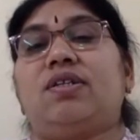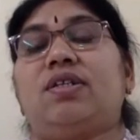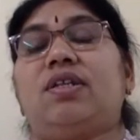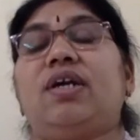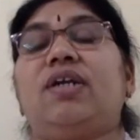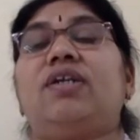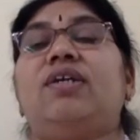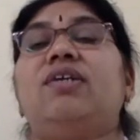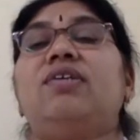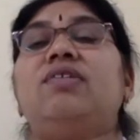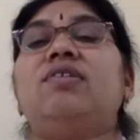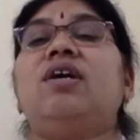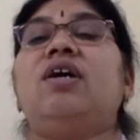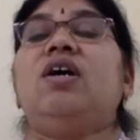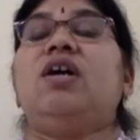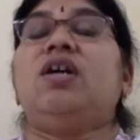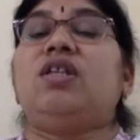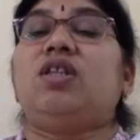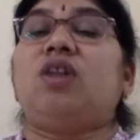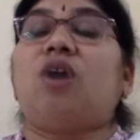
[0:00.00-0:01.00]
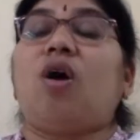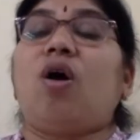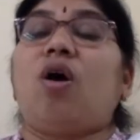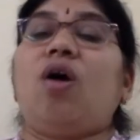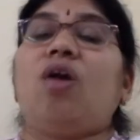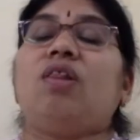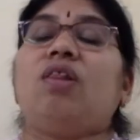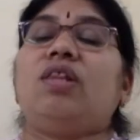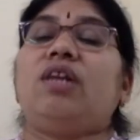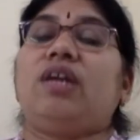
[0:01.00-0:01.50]
That is,
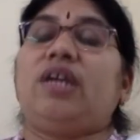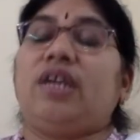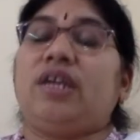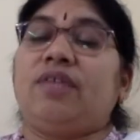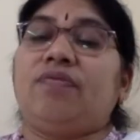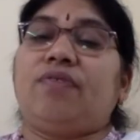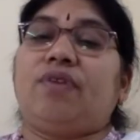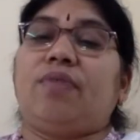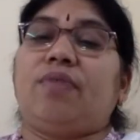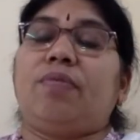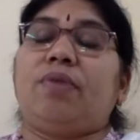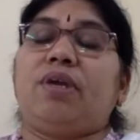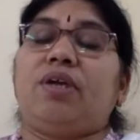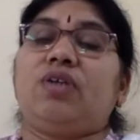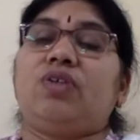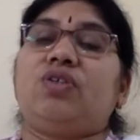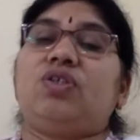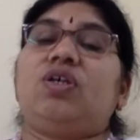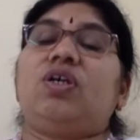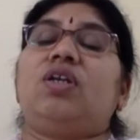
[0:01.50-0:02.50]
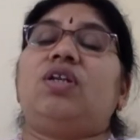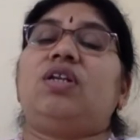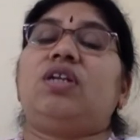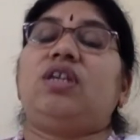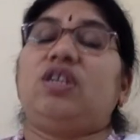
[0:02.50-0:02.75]
all the information